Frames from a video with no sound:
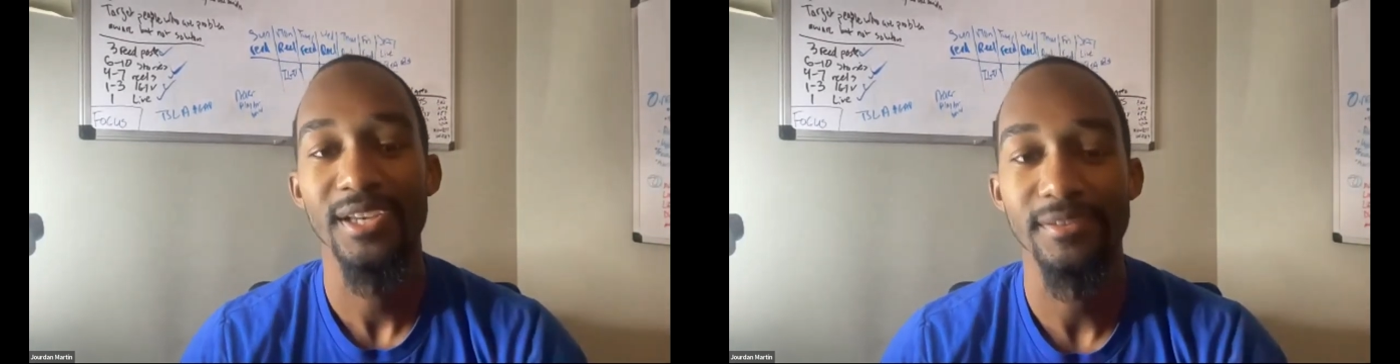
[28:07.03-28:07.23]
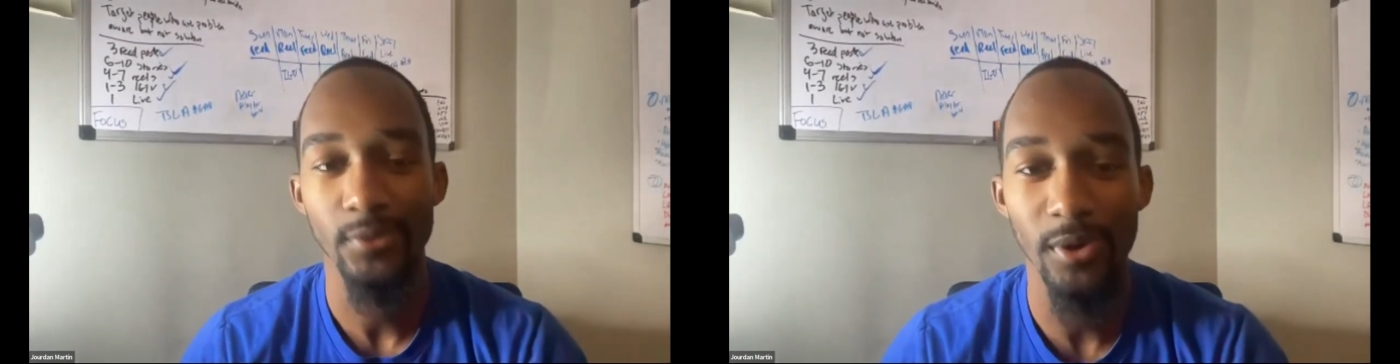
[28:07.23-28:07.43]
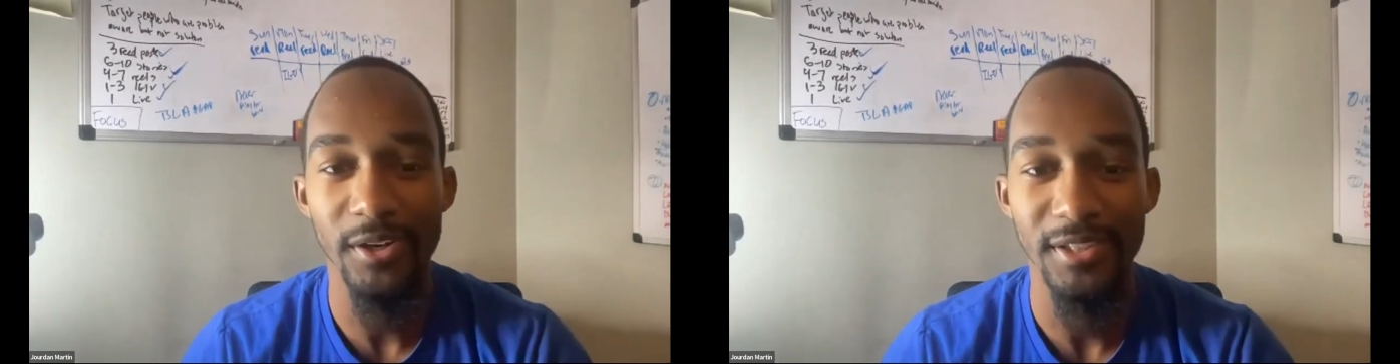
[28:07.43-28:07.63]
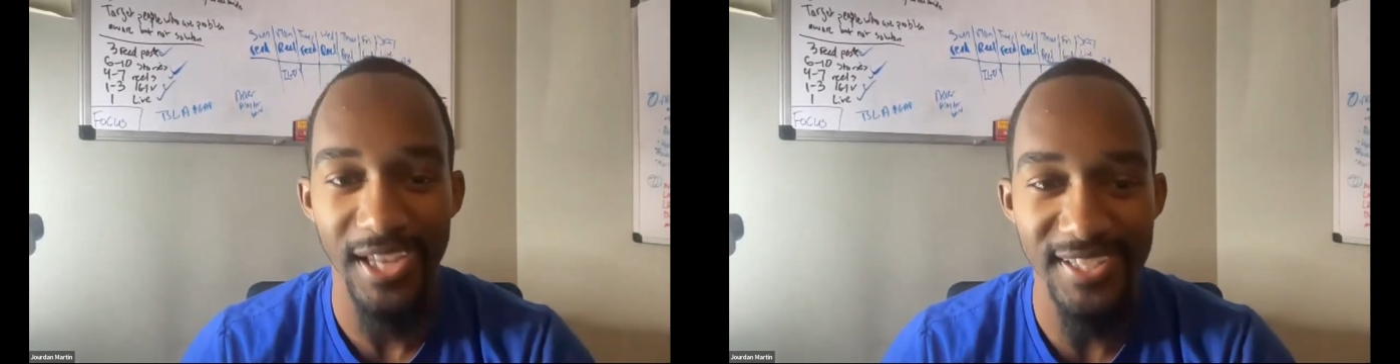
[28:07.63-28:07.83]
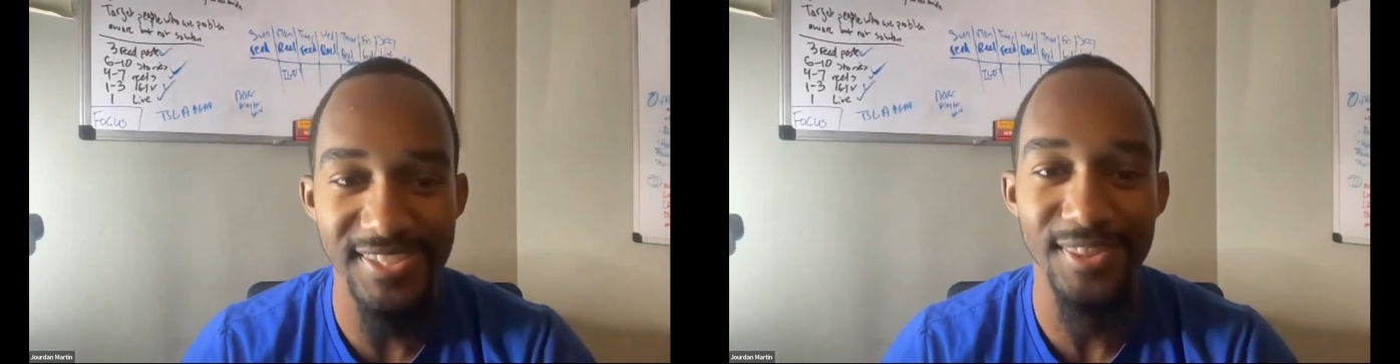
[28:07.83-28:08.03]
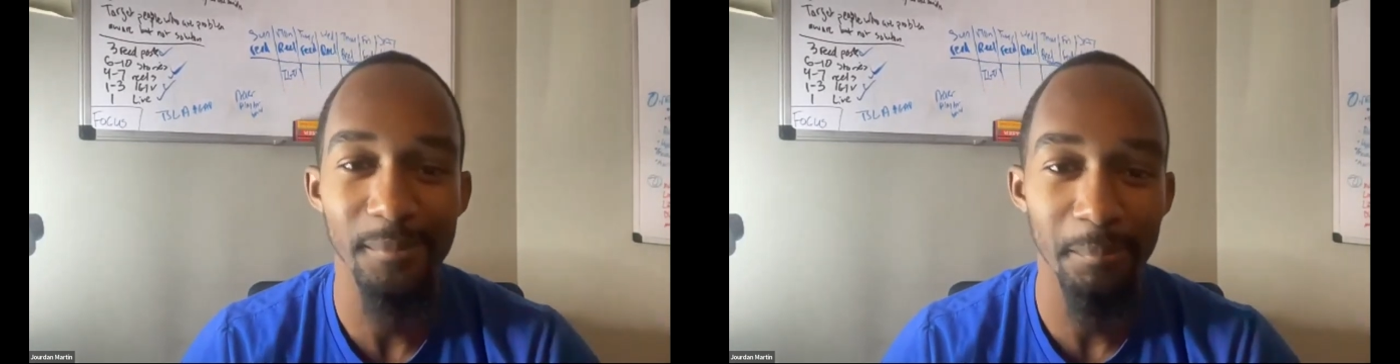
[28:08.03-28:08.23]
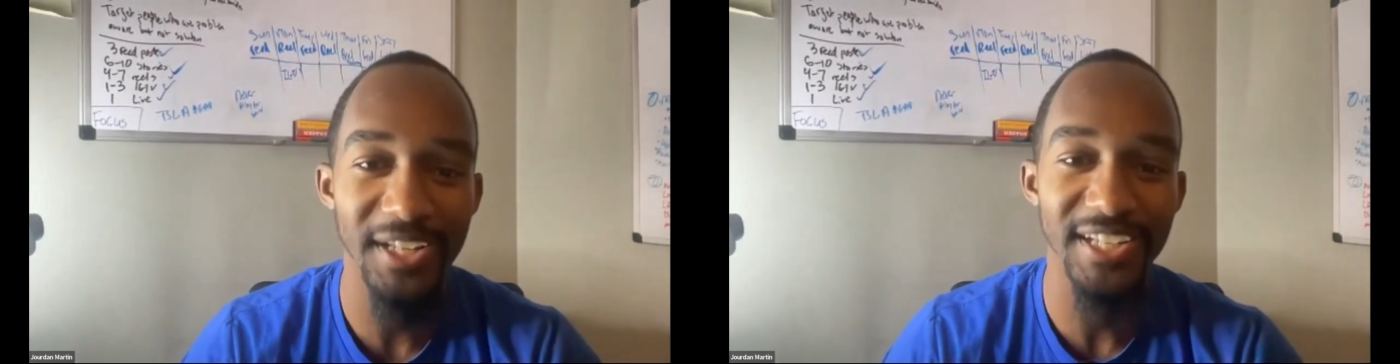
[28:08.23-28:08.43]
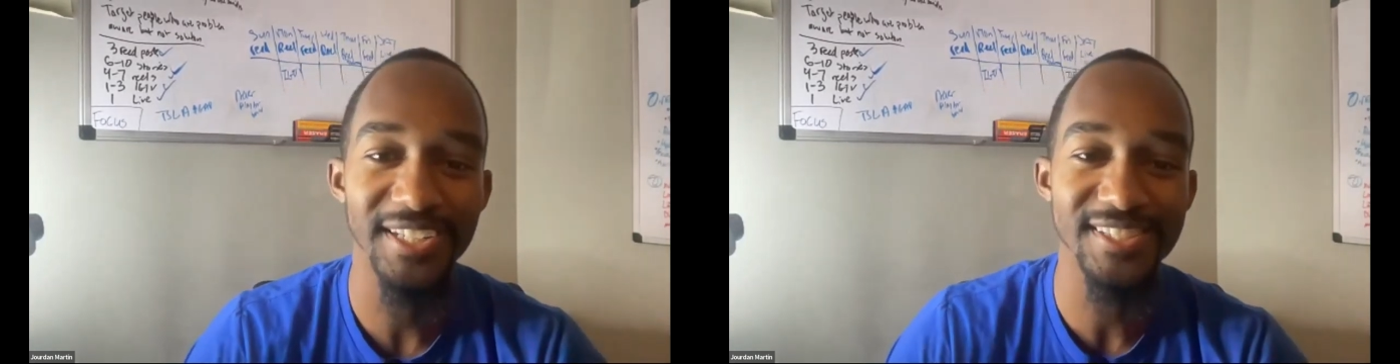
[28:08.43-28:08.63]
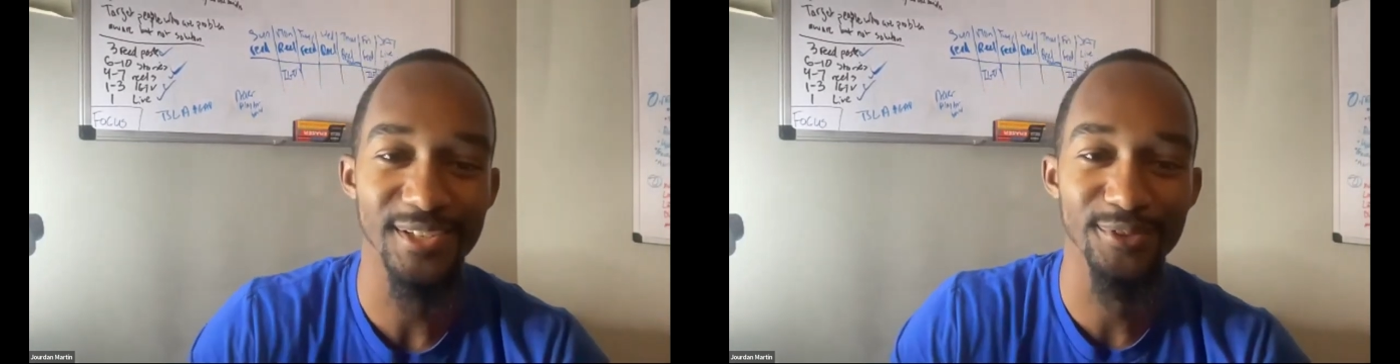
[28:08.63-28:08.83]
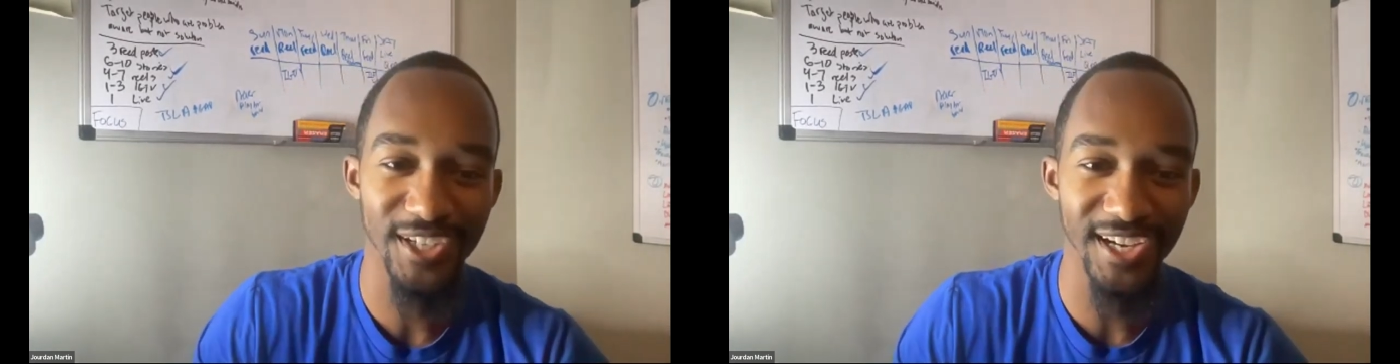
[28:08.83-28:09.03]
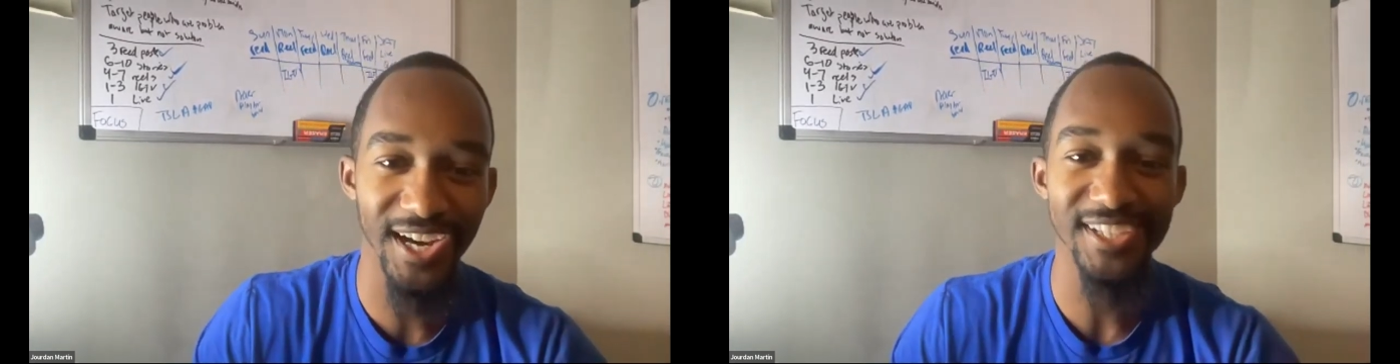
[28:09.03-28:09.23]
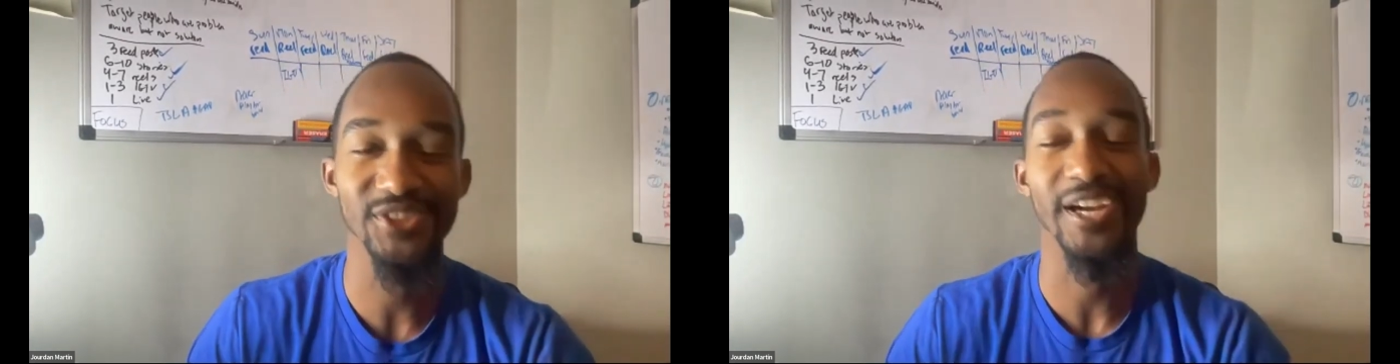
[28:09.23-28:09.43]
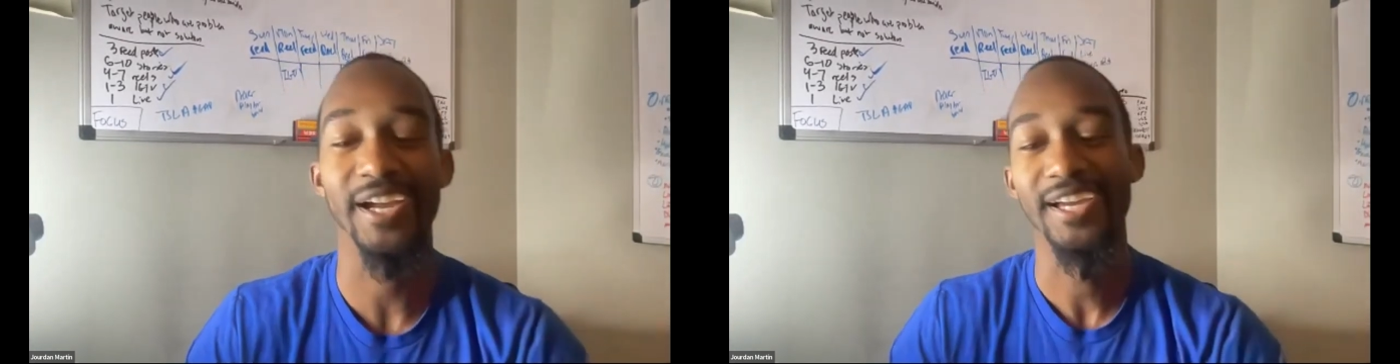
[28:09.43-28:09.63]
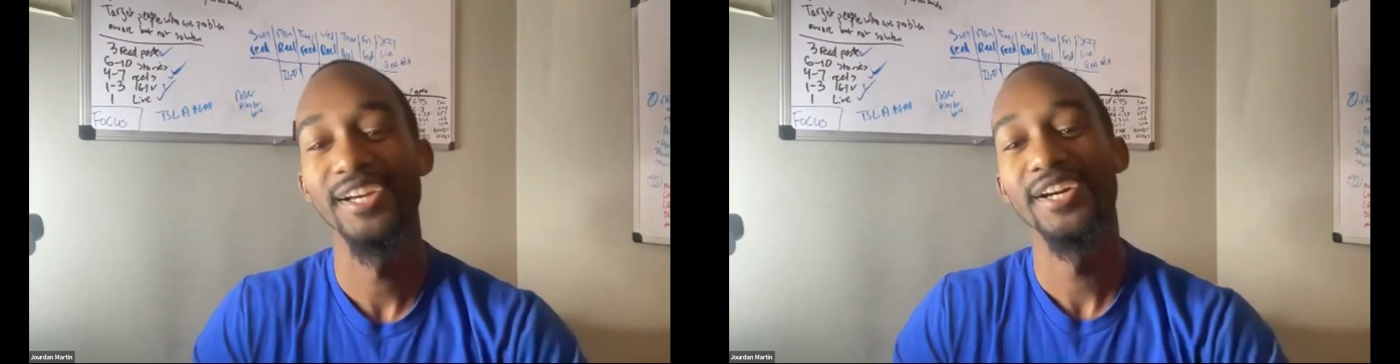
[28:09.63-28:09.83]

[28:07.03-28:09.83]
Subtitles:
if you want to lessen the moneyness of your contract